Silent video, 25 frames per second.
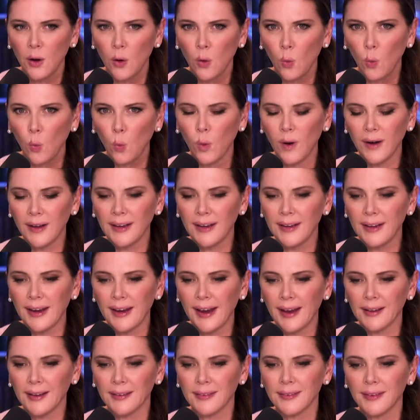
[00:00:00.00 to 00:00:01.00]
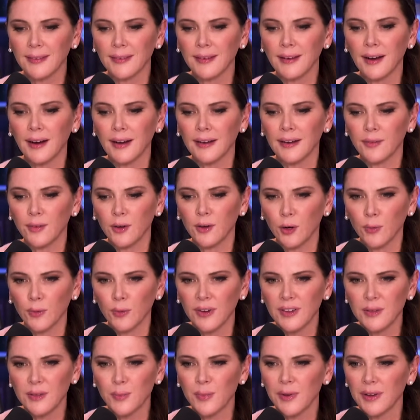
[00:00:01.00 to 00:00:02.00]
What he has is a kind of
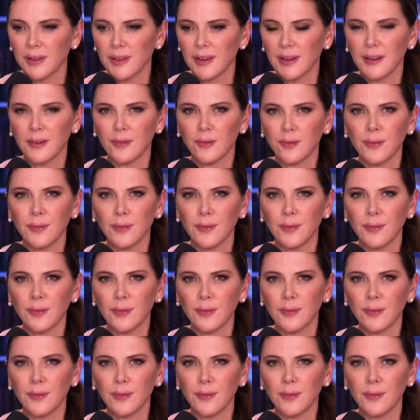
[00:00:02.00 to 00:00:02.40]
charisma that